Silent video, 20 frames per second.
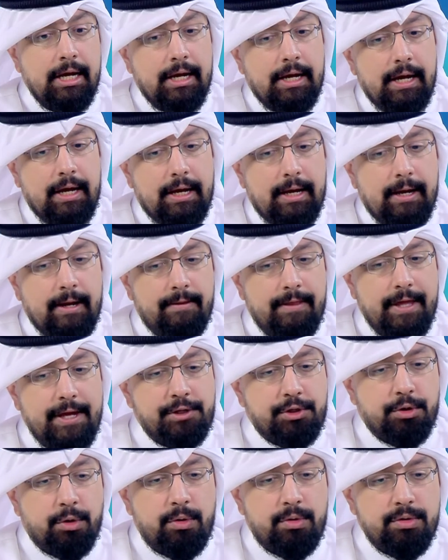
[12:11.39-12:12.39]
They
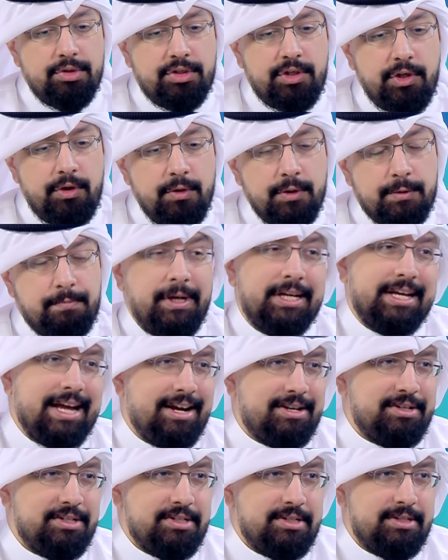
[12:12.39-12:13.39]
chose to use
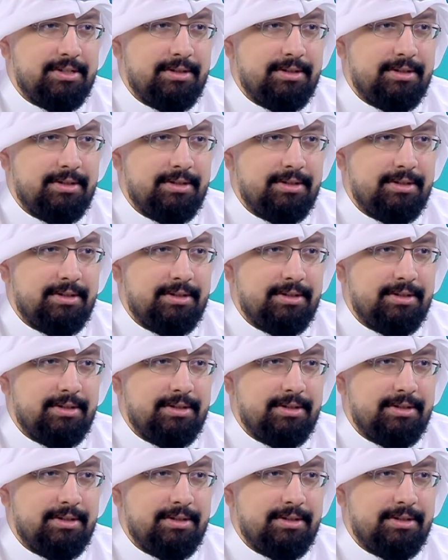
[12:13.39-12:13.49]
pickaxes